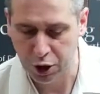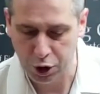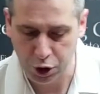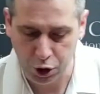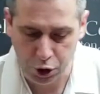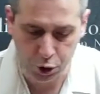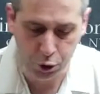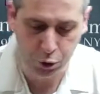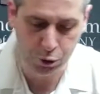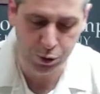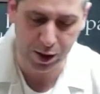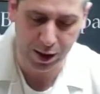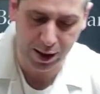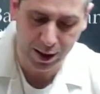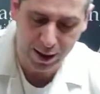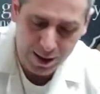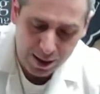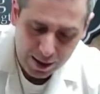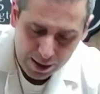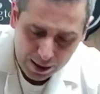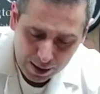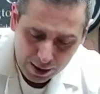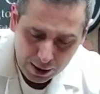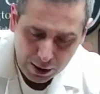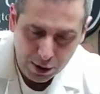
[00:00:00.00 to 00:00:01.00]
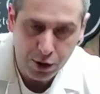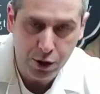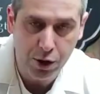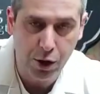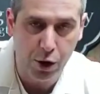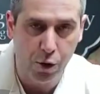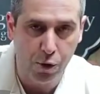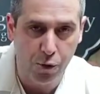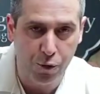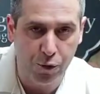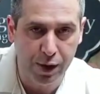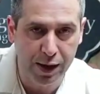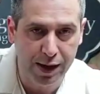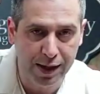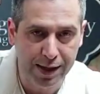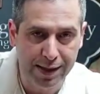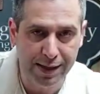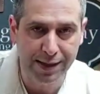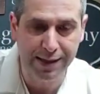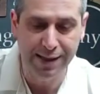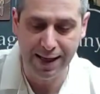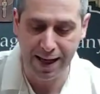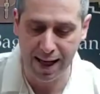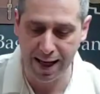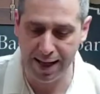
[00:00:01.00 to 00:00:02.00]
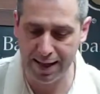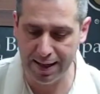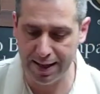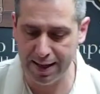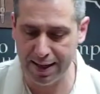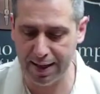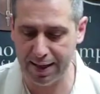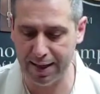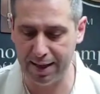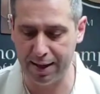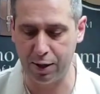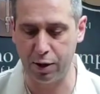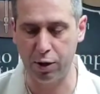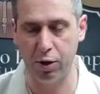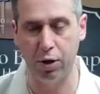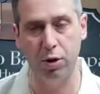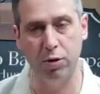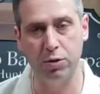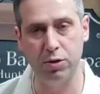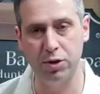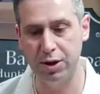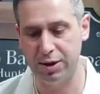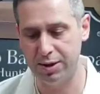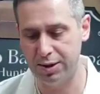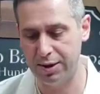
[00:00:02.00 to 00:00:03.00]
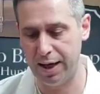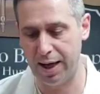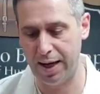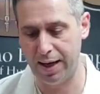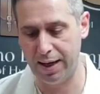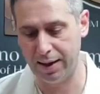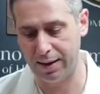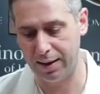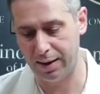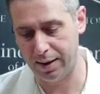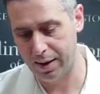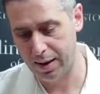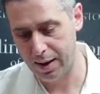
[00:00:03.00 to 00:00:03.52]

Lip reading: you can, really get it in and close it tight.